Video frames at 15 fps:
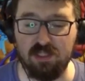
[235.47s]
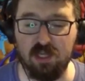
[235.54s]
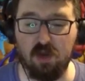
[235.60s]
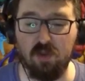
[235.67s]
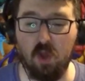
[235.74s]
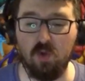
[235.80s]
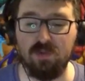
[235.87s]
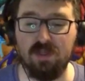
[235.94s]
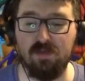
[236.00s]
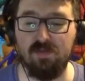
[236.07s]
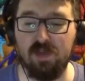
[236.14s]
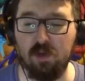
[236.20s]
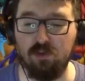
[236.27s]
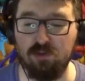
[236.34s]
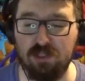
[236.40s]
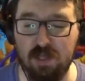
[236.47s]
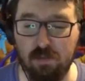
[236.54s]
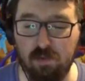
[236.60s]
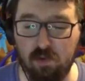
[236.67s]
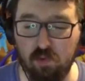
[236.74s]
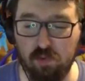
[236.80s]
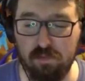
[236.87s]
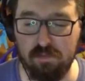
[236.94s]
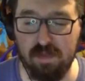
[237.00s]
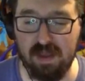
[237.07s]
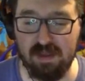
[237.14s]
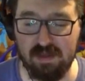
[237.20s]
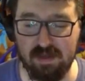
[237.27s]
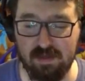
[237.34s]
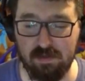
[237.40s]
To all those out there who said we couldn't
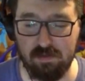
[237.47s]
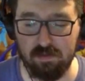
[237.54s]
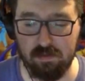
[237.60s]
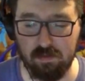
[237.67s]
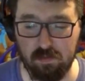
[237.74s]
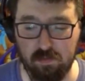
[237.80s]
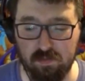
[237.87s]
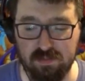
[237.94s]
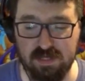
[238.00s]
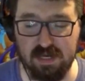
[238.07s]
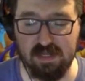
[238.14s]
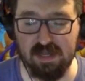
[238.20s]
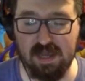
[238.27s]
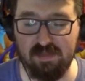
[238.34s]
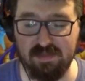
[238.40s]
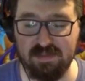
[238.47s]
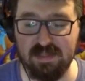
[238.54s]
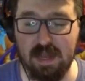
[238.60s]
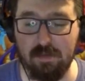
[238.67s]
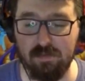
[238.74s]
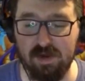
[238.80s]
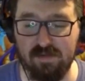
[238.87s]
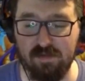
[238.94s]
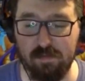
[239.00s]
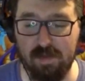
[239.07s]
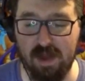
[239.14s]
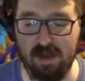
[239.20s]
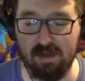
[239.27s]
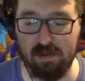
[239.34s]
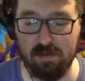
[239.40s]
make it, we dedicate this album to
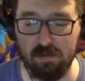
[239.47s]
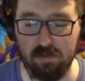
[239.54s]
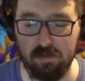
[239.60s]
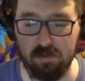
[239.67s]
everybody.